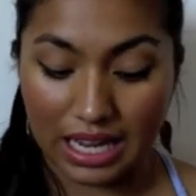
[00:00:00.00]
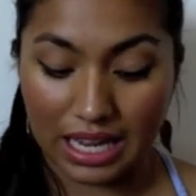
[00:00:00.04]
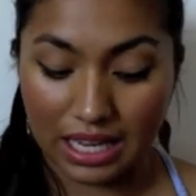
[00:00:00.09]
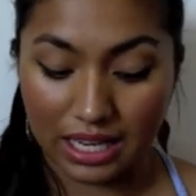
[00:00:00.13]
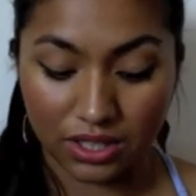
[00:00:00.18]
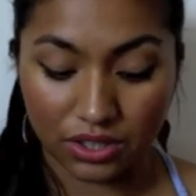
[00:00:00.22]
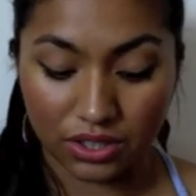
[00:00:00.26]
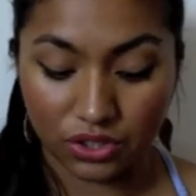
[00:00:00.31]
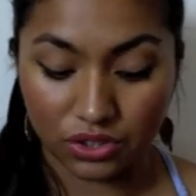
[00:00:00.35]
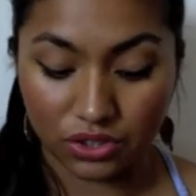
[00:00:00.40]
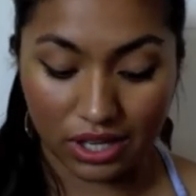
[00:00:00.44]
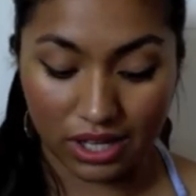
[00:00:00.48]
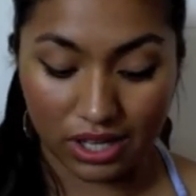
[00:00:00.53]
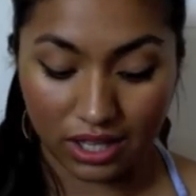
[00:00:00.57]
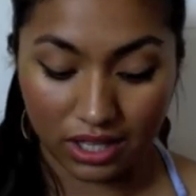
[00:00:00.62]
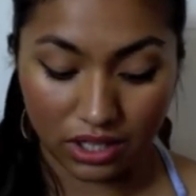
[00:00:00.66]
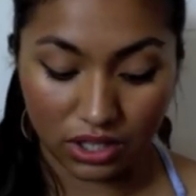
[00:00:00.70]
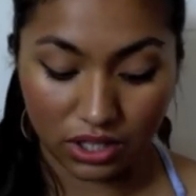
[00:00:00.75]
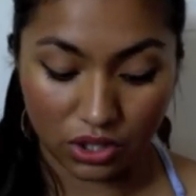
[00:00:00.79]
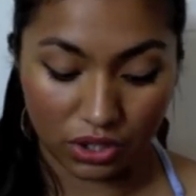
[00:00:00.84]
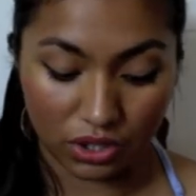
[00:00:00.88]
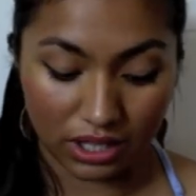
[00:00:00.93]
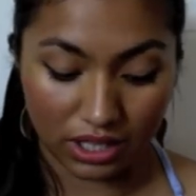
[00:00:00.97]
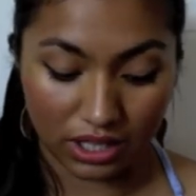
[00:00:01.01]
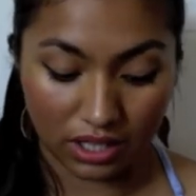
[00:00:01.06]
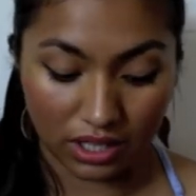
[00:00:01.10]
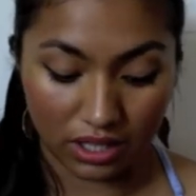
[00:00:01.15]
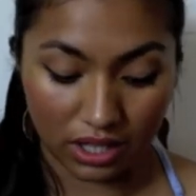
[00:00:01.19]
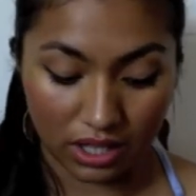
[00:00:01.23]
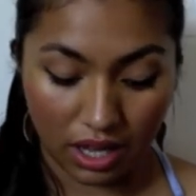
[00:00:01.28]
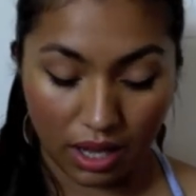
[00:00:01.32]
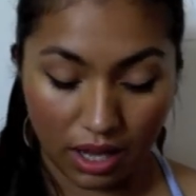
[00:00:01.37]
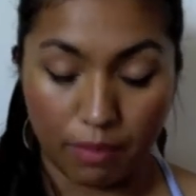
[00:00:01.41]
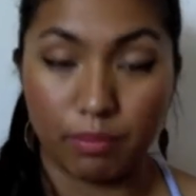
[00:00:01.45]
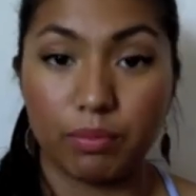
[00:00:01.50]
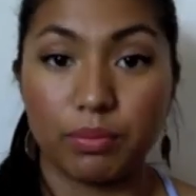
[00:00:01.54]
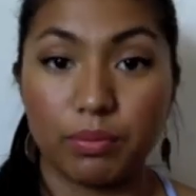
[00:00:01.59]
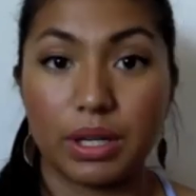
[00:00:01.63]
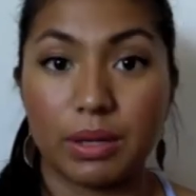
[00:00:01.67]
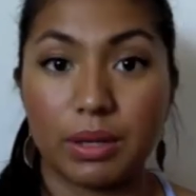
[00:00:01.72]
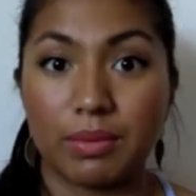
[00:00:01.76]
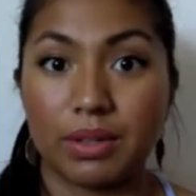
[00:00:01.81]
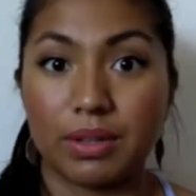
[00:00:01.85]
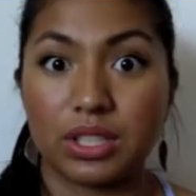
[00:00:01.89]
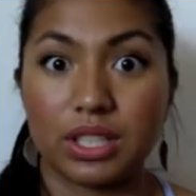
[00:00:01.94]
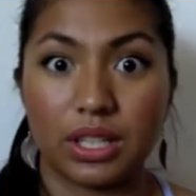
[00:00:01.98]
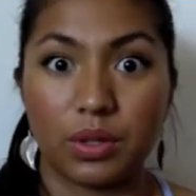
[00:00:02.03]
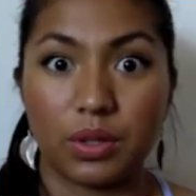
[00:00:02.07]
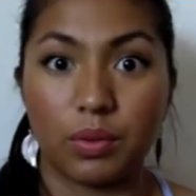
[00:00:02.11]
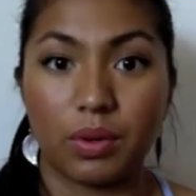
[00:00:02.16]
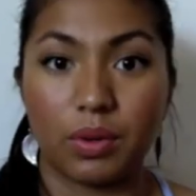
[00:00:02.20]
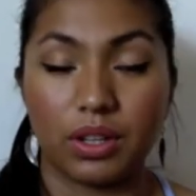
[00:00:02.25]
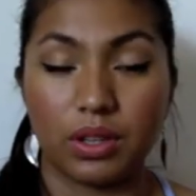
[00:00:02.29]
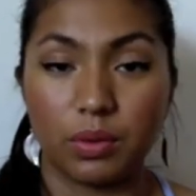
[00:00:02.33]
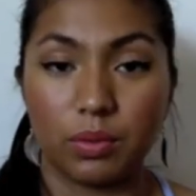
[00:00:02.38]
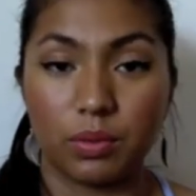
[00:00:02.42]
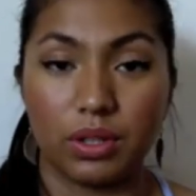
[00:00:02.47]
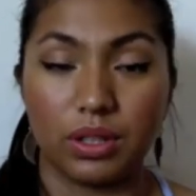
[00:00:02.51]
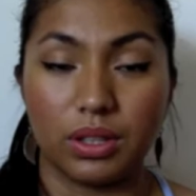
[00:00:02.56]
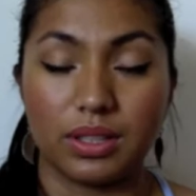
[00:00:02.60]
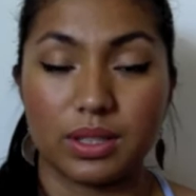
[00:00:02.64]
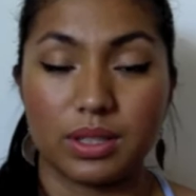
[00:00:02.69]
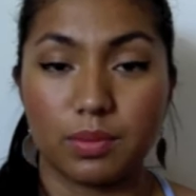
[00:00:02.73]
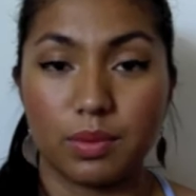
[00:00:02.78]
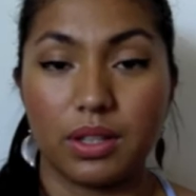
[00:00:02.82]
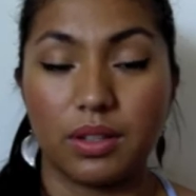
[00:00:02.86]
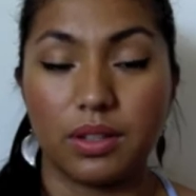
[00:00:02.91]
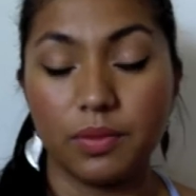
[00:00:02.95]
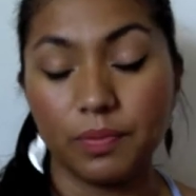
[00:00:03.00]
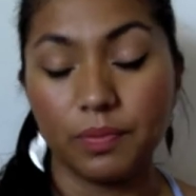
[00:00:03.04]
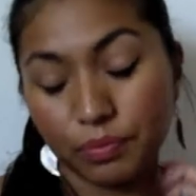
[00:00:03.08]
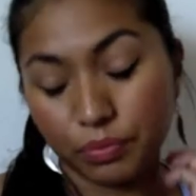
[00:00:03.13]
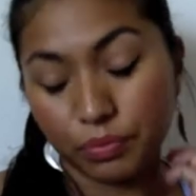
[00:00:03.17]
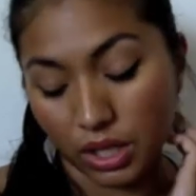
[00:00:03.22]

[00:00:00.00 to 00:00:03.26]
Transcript: In Australia you can, pretty much anywhere in the world as well,